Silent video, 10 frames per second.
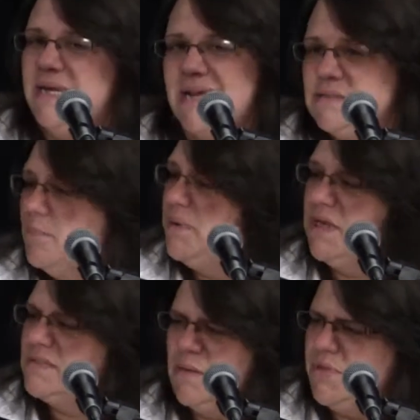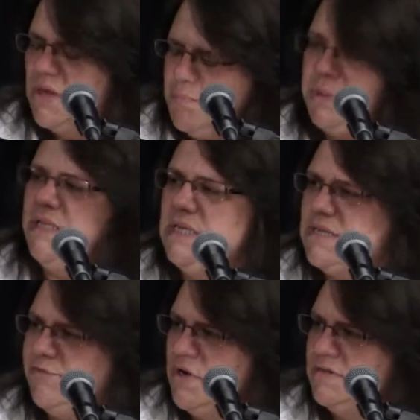it ends up being something
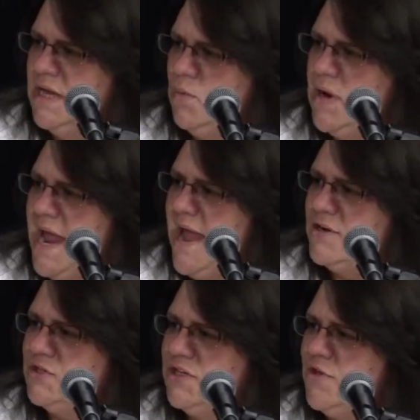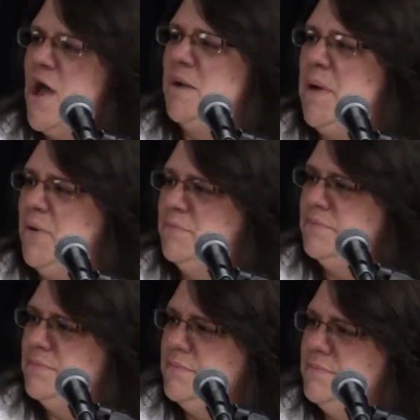completely different than what I actually thought
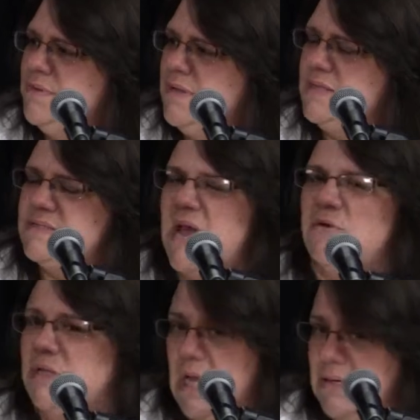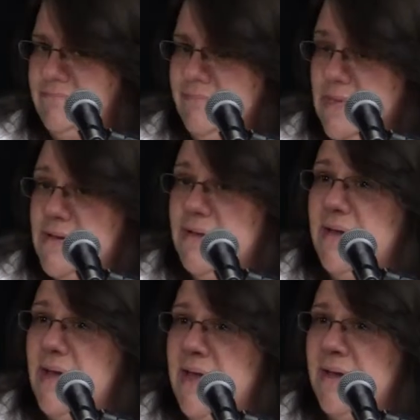about it sounding like.
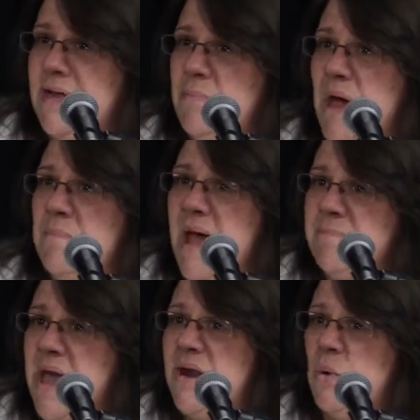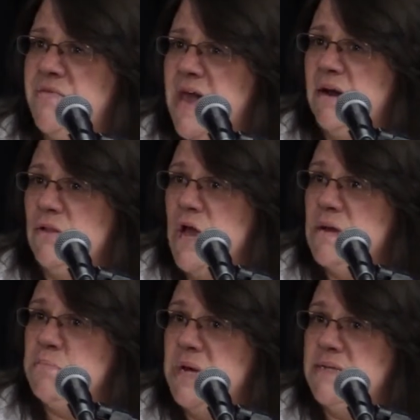And I battle with that a
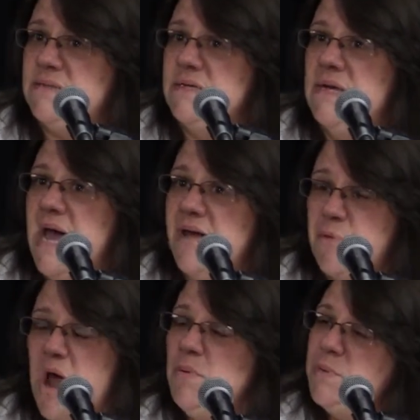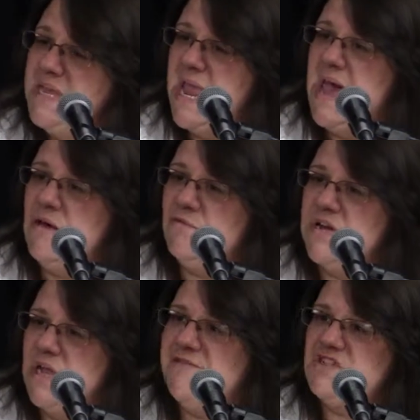lot. But I probably
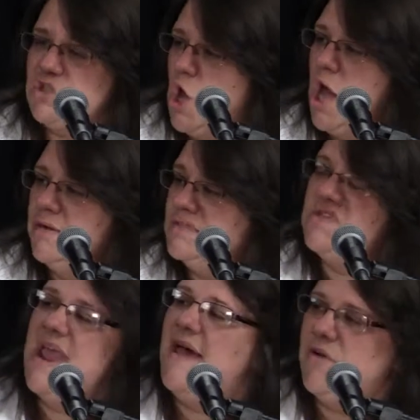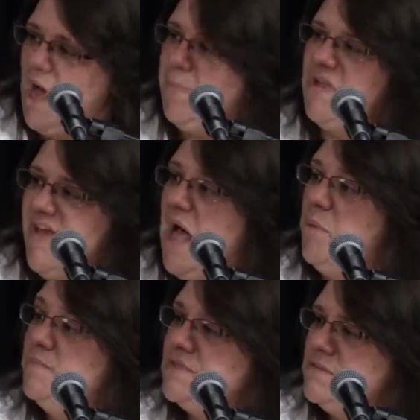have enough songs to have a couple of
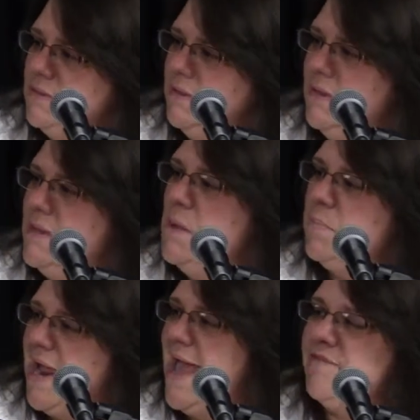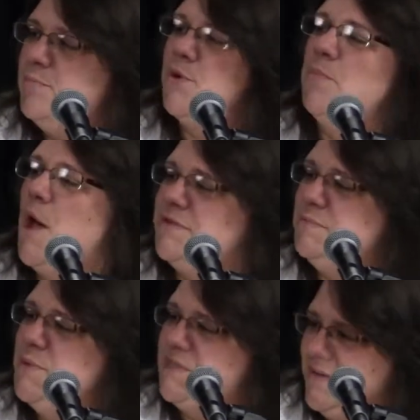albums, but I haven't put them all to